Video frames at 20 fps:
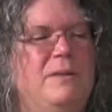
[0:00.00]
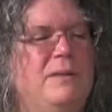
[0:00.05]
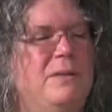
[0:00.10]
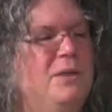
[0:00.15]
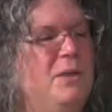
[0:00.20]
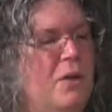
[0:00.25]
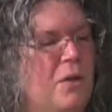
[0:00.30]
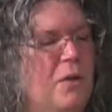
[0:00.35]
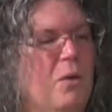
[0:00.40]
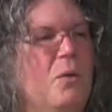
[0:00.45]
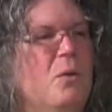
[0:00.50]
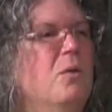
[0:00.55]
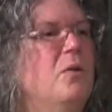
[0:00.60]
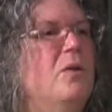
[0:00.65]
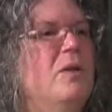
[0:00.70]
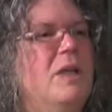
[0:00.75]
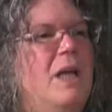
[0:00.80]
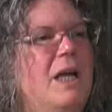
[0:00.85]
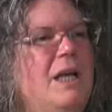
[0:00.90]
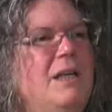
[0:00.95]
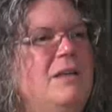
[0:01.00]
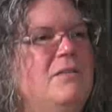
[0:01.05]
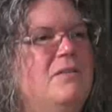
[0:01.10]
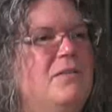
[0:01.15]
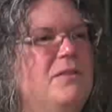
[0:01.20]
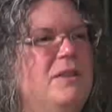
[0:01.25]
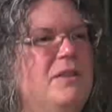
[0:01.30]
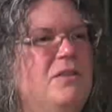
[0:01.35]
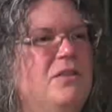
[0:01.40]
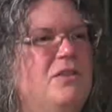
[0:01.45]
your whole life
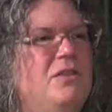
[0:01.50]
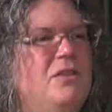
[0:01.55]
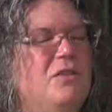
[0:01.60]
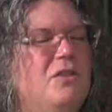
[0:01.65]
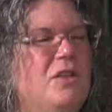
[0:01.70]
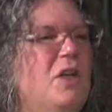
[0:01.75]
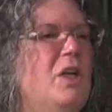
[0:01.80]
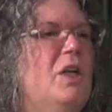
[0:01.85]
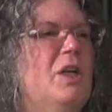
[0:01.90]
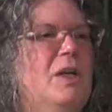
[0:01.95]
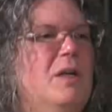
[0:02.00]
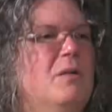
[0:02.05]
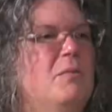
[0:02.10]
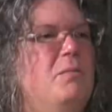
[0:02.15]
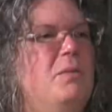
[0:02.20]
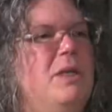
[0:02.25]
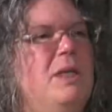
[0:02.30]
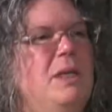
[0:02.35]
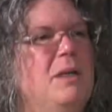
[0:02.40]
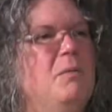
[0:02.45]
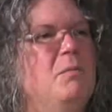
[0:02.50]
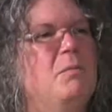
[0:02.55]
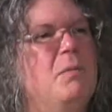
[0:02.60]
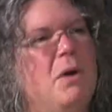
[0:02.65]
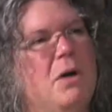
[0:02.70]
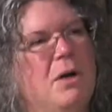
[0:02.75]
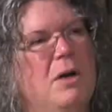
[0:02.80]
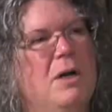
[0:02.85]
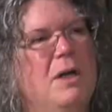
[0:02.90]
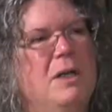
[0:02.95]
is Absolutely. just being
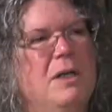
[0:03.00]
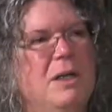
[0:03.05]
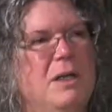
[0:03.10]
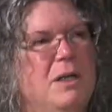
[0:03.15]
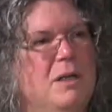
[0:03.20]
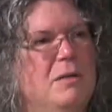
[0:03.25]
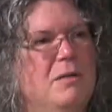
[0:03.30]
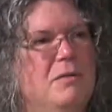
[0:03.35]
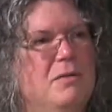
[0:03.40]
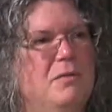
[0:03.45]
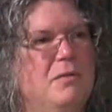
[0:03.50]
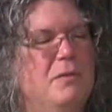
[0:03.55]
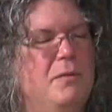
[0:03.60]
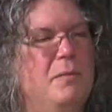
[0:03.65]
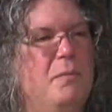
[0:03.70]
part of